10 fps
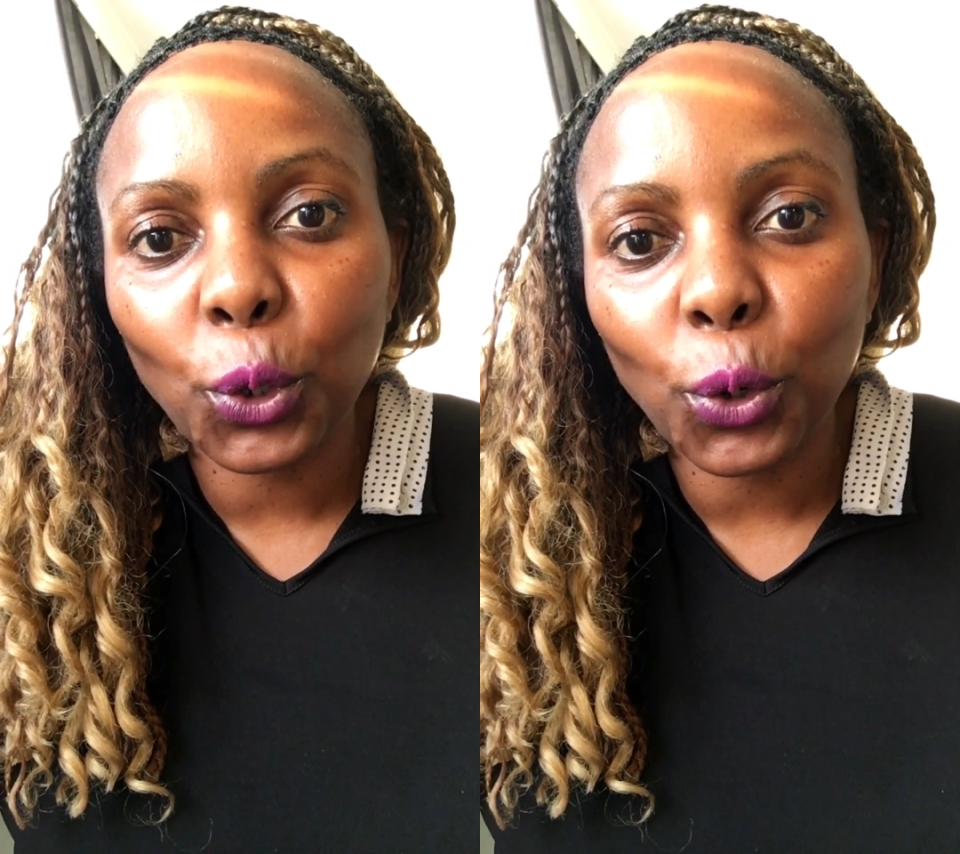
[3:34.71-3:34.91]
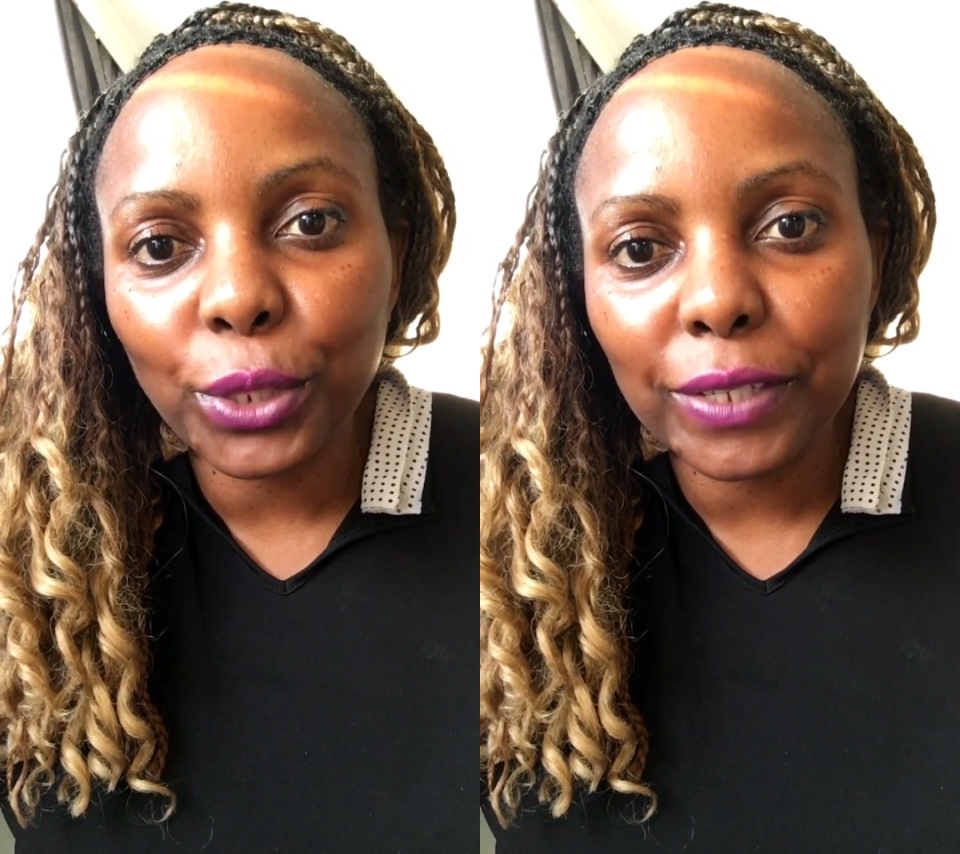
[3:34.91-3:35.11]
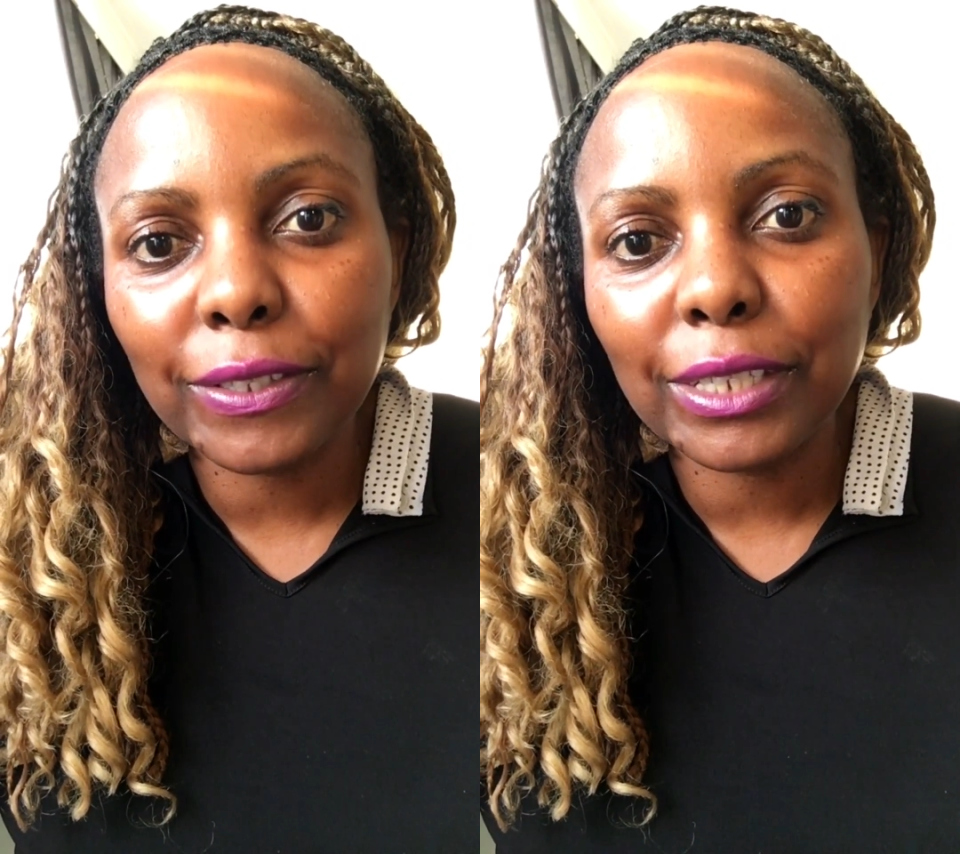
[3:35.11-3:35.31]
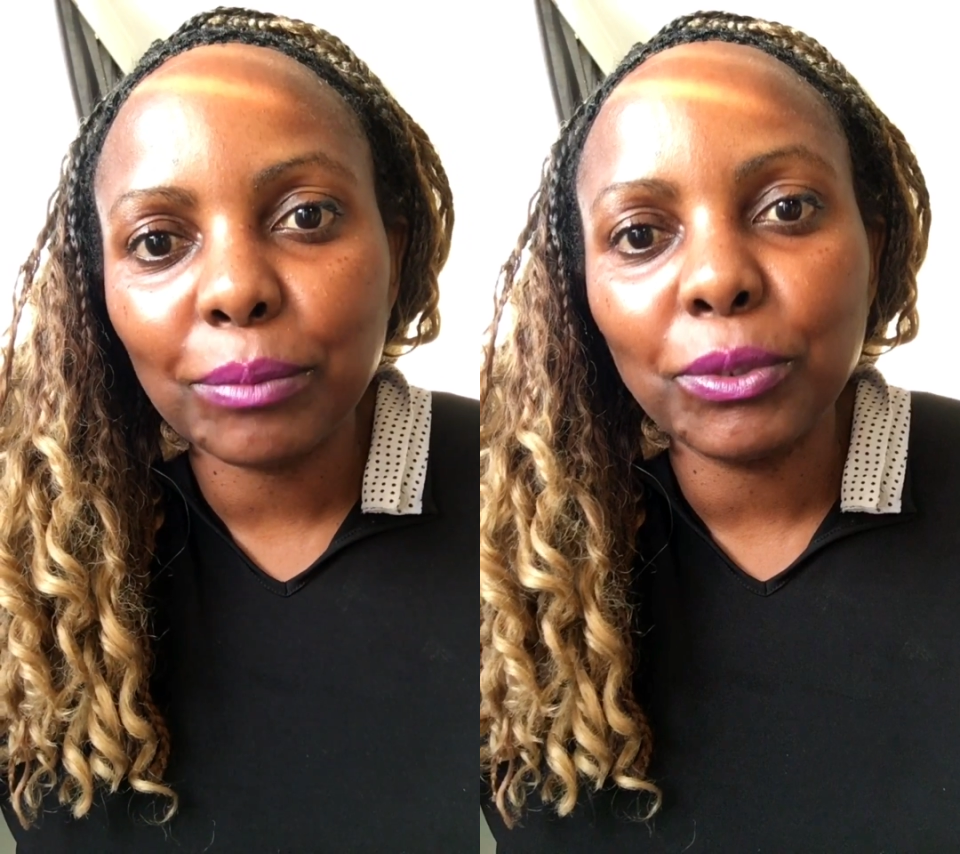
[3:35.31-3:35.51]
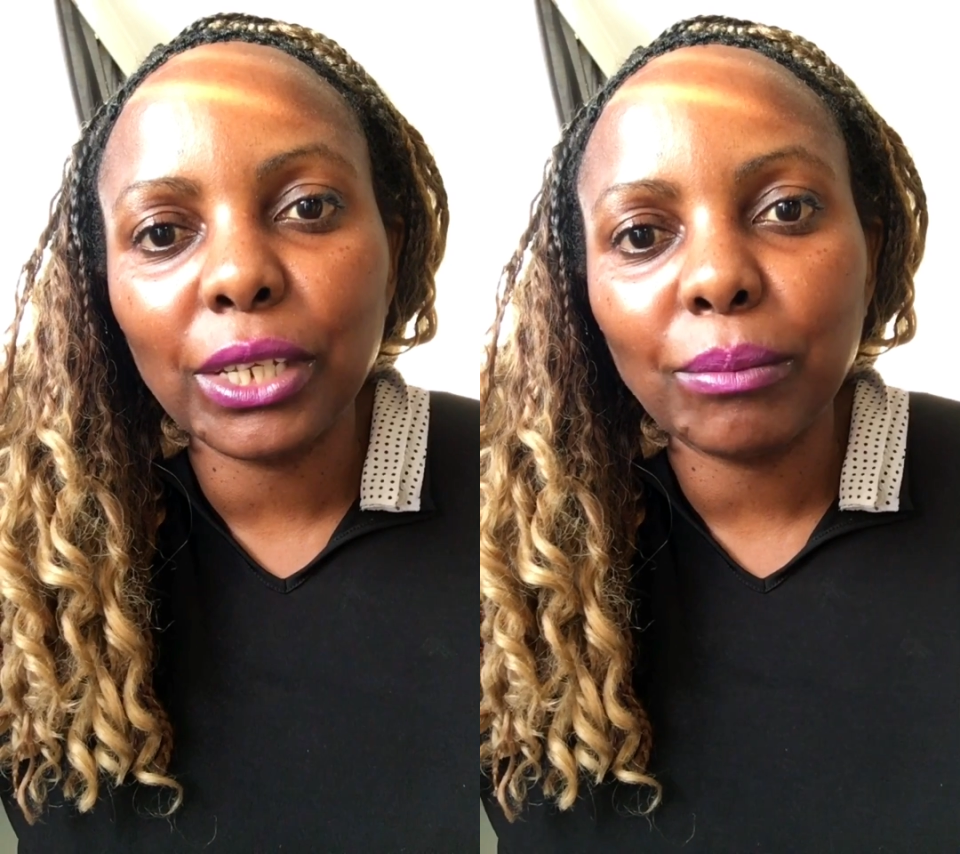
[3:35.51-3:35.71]
all these
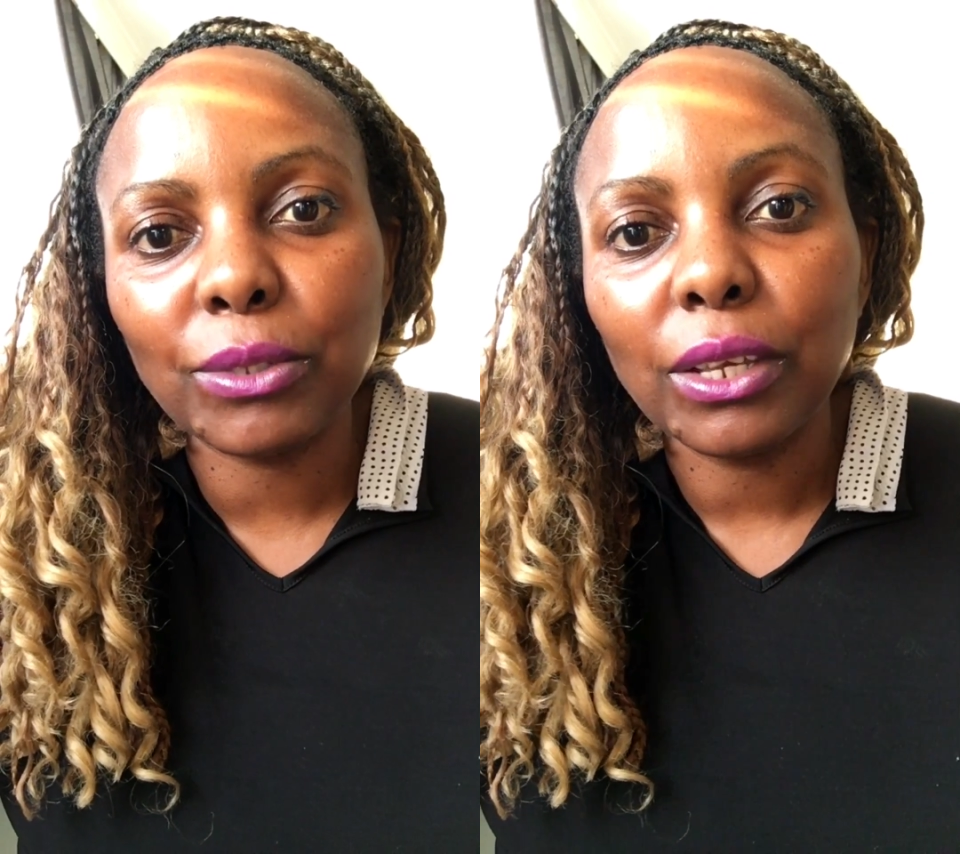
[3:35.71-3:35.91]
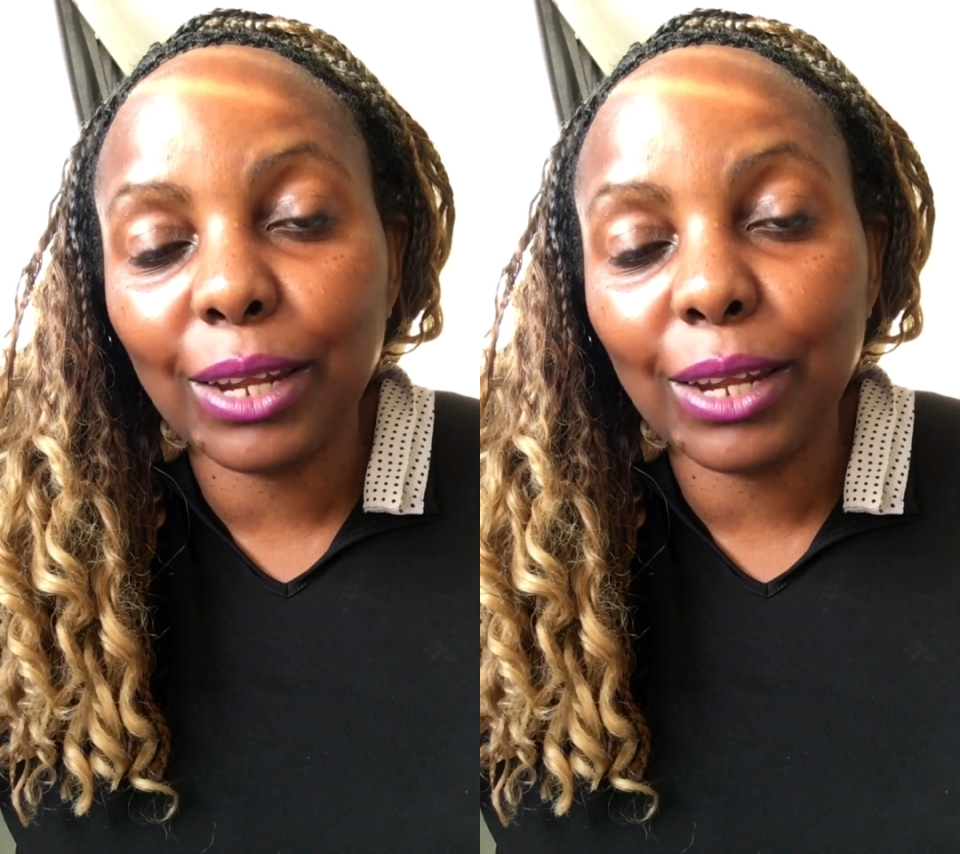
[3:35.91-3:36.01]
symptoms